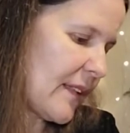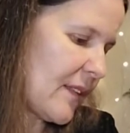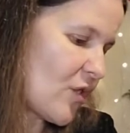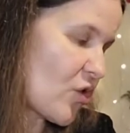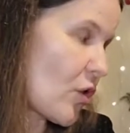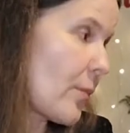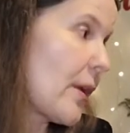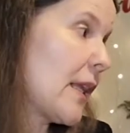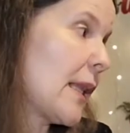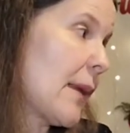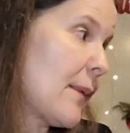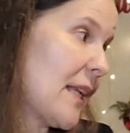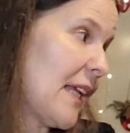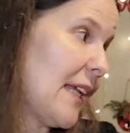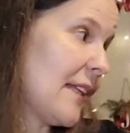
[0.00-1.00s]
Strawberry
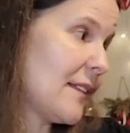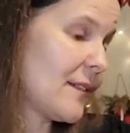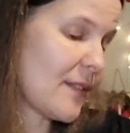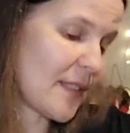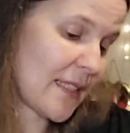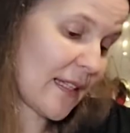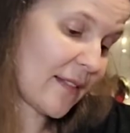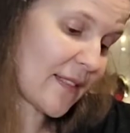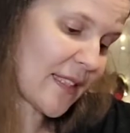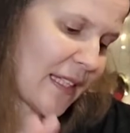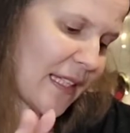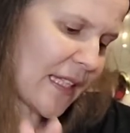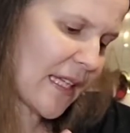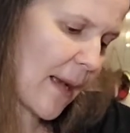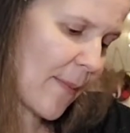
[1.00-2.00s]
lemonade. Sounds
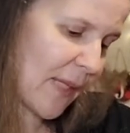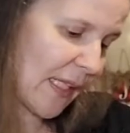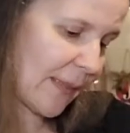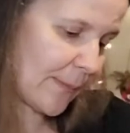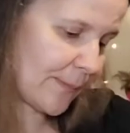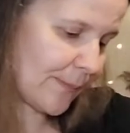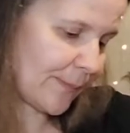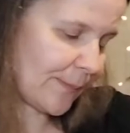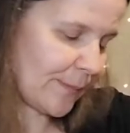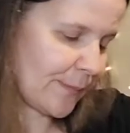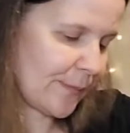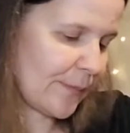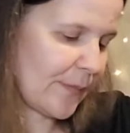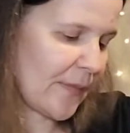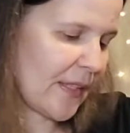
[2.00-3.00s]
yummy.
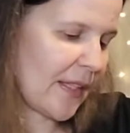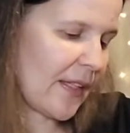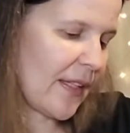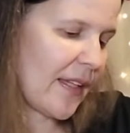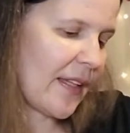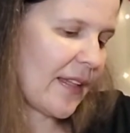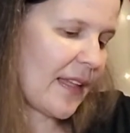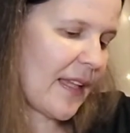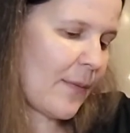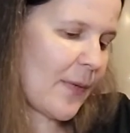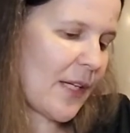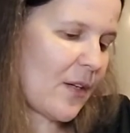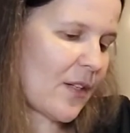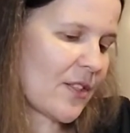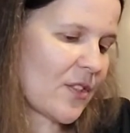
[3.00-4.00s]
Then
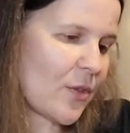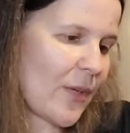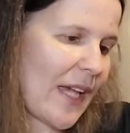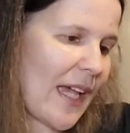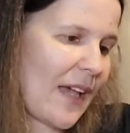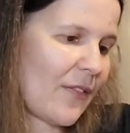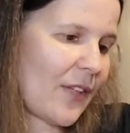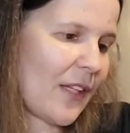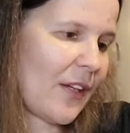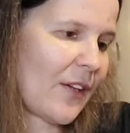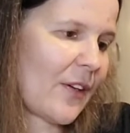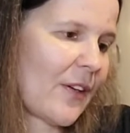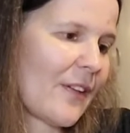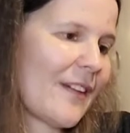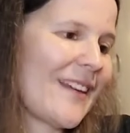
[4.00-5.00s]
we also have
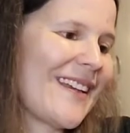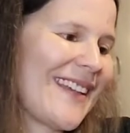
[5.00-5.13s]
here,